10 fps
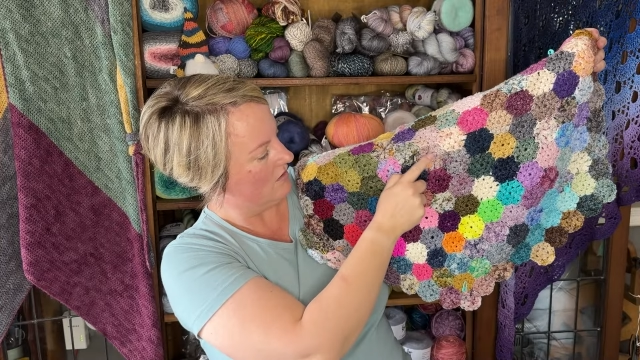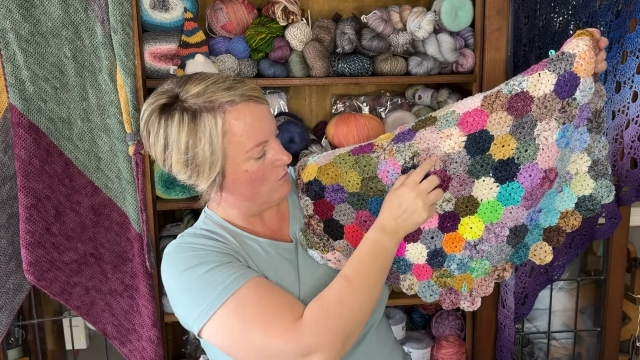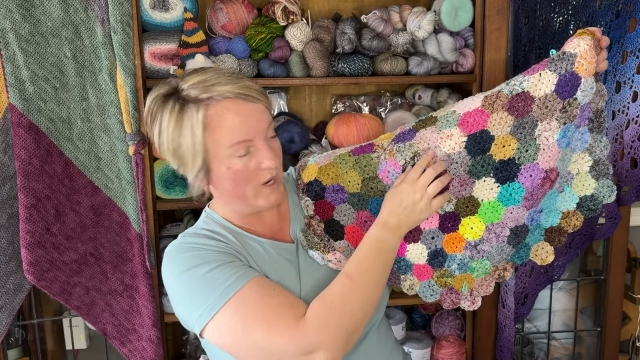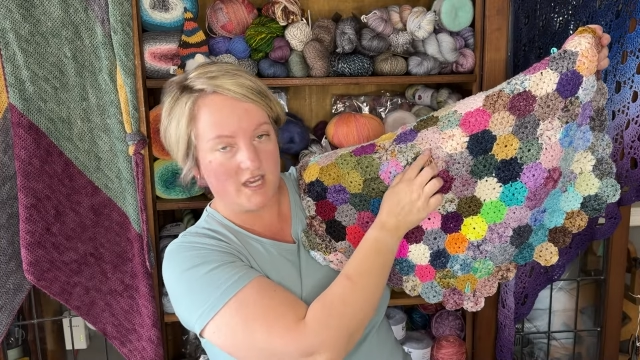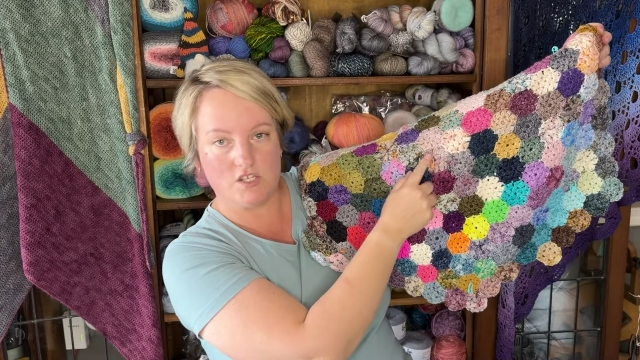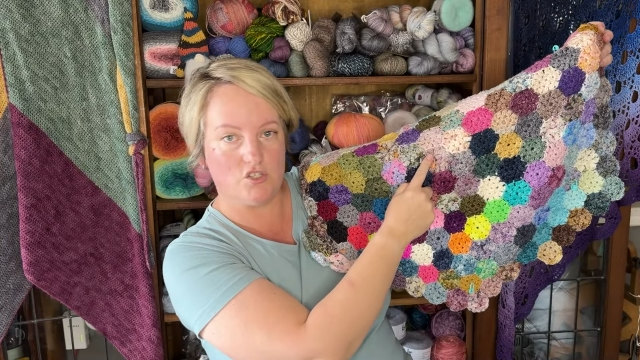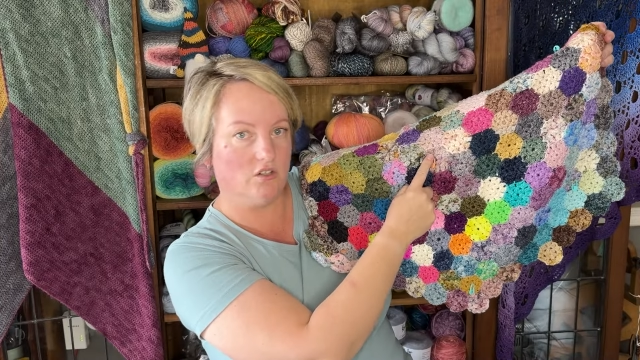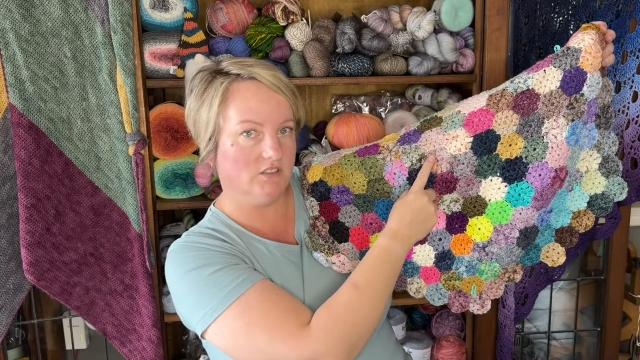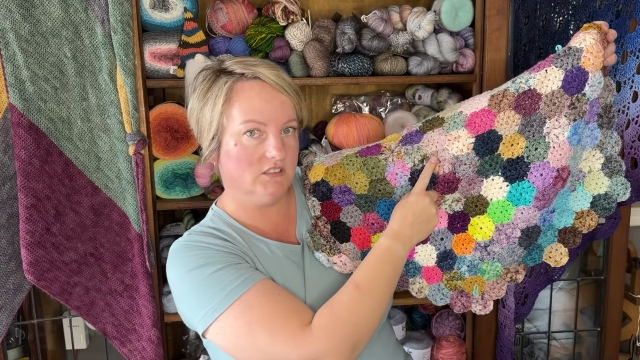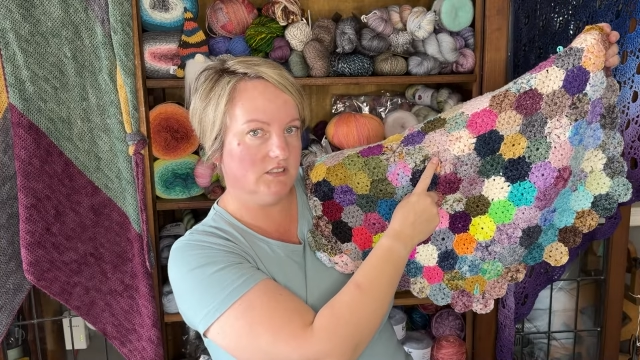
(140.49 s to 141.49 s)
where I
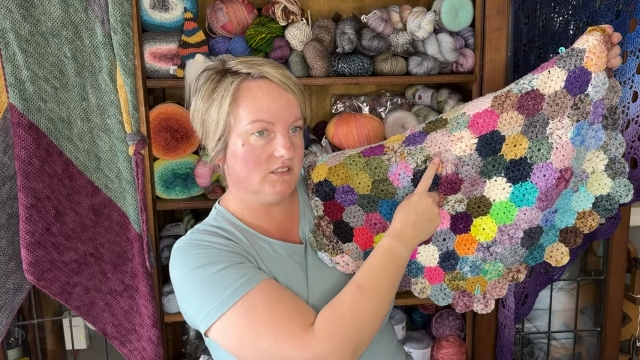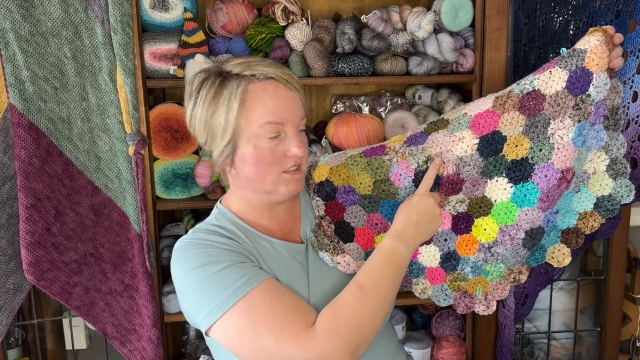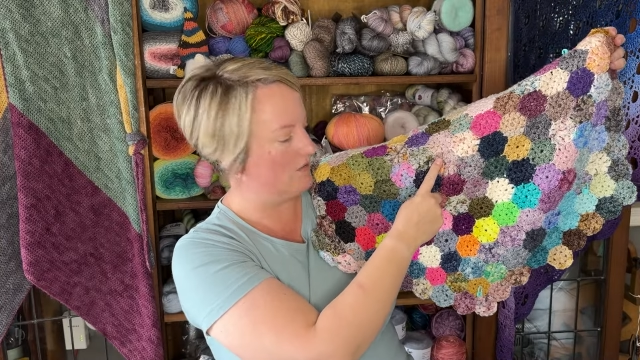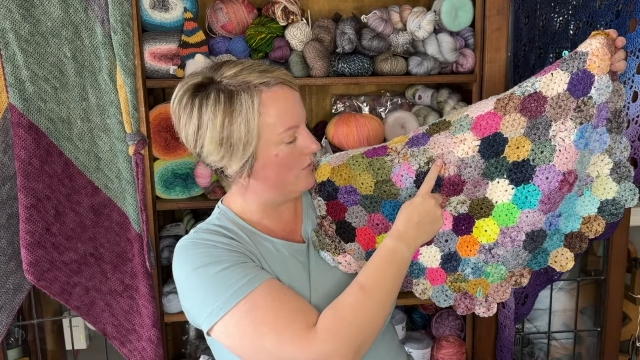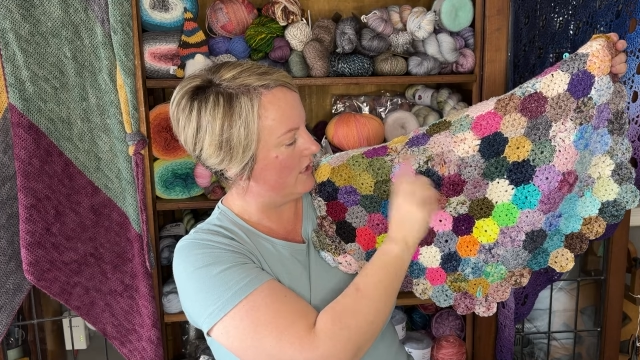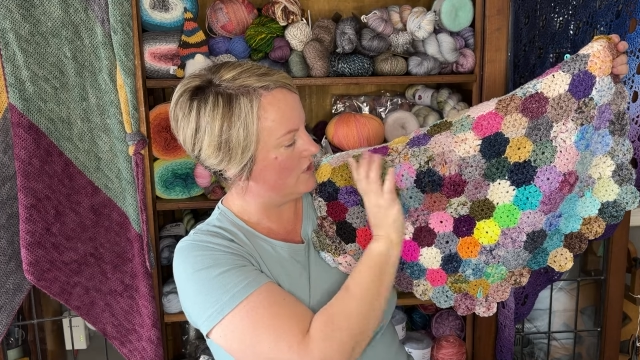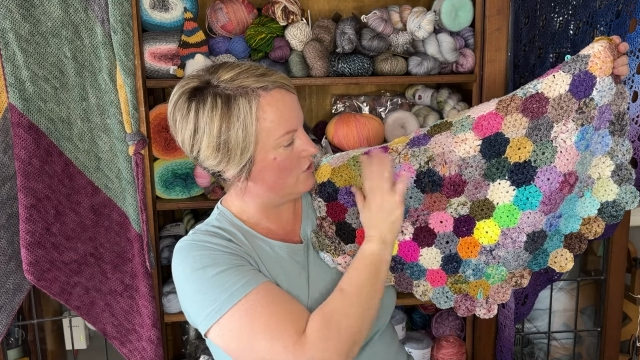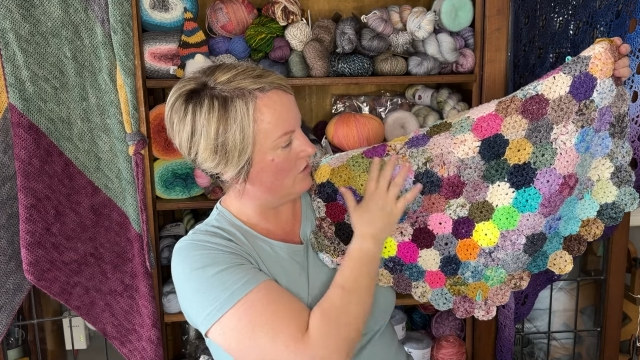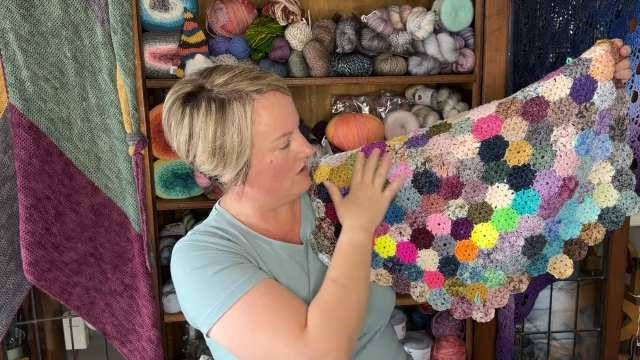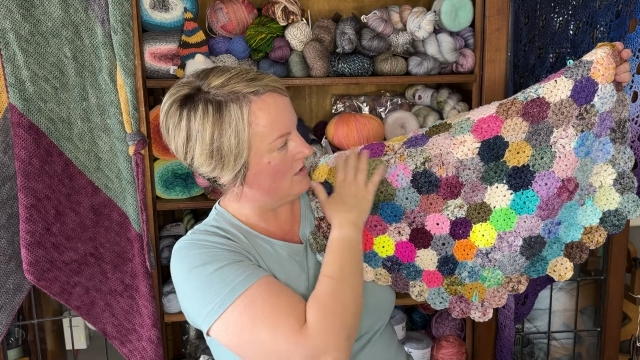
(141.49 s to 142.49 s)
started when I
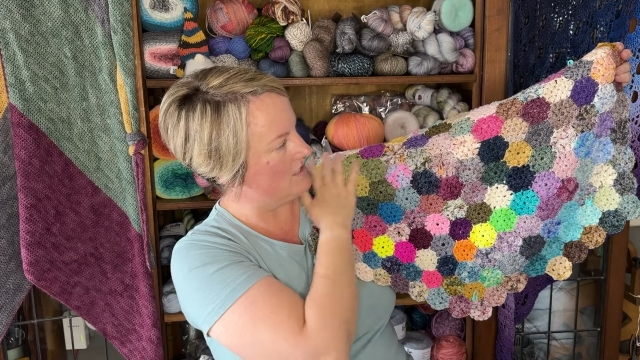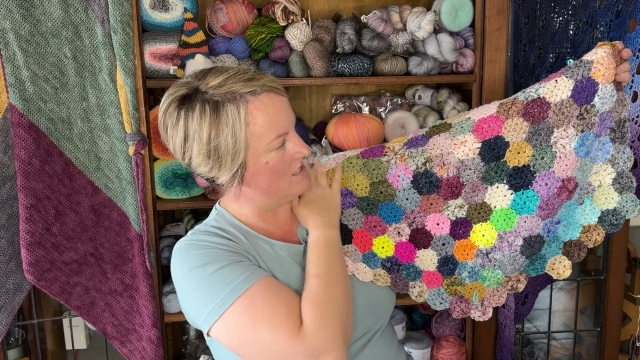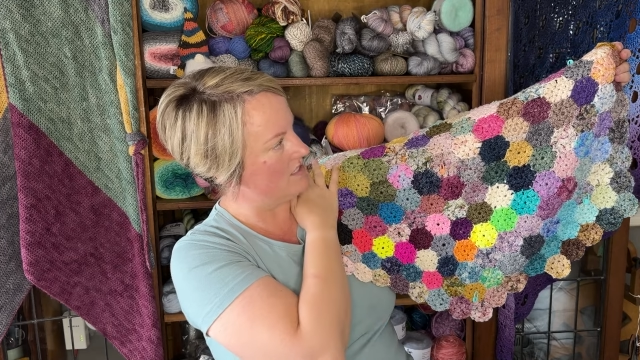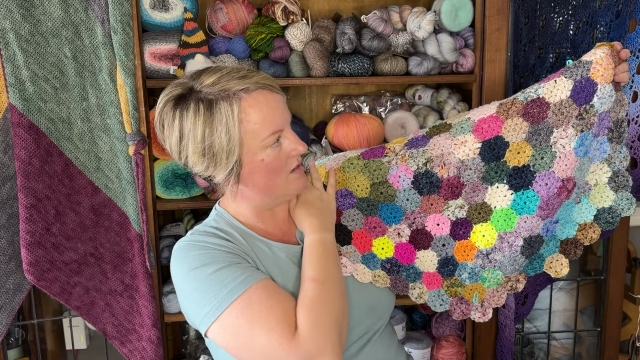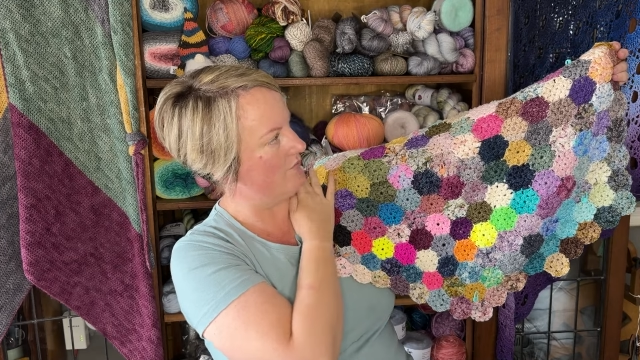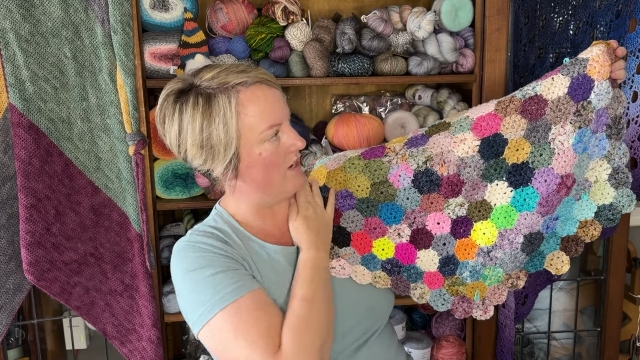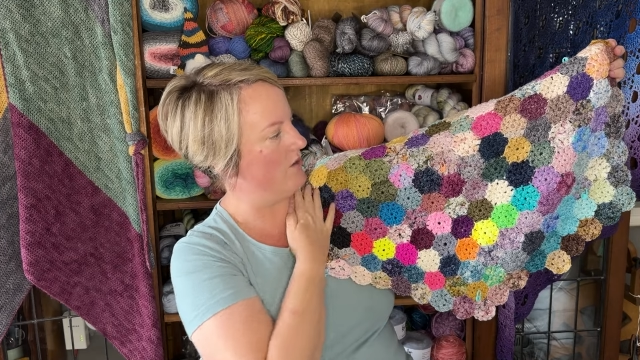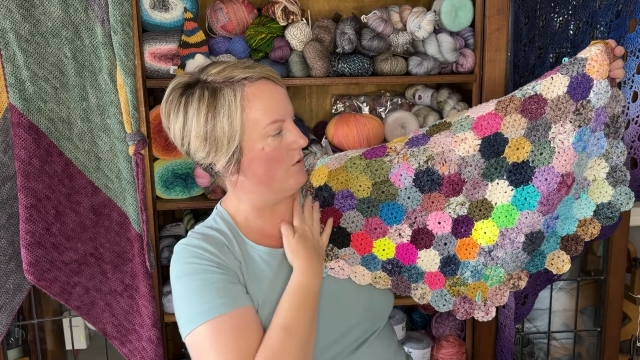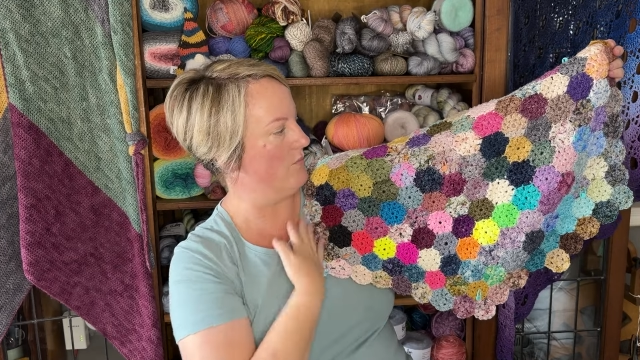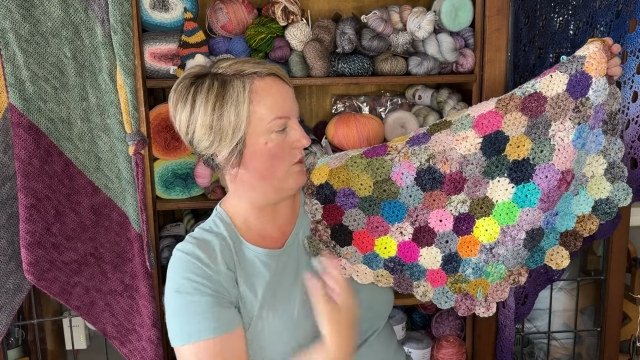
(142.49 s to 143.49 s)
started this
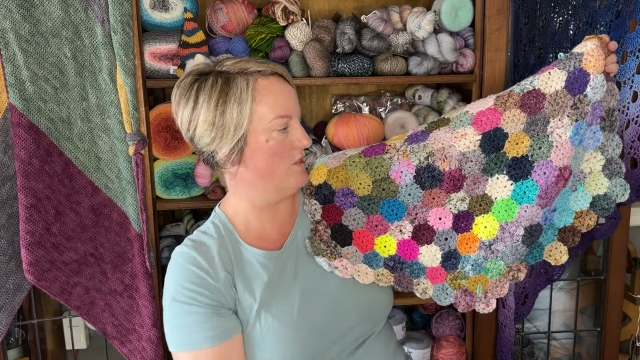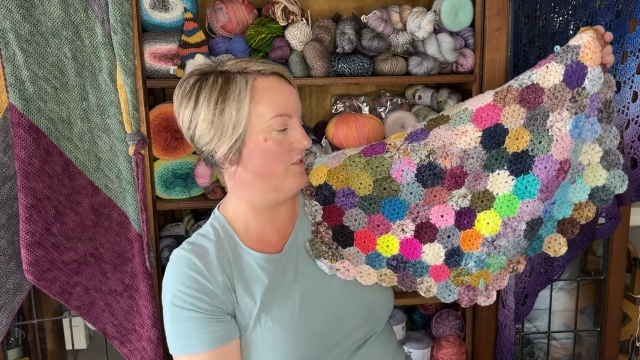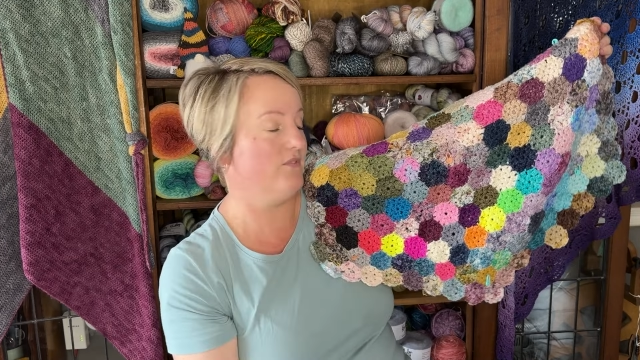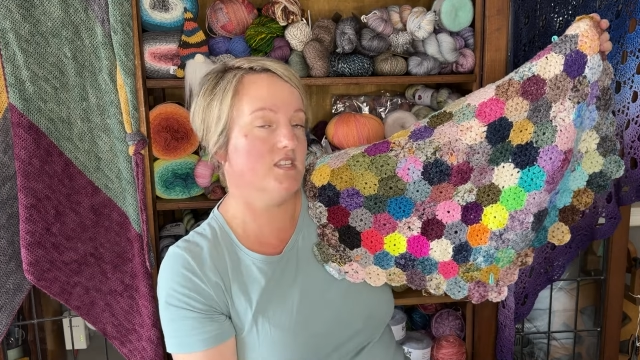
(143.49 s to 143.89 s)
flower motif.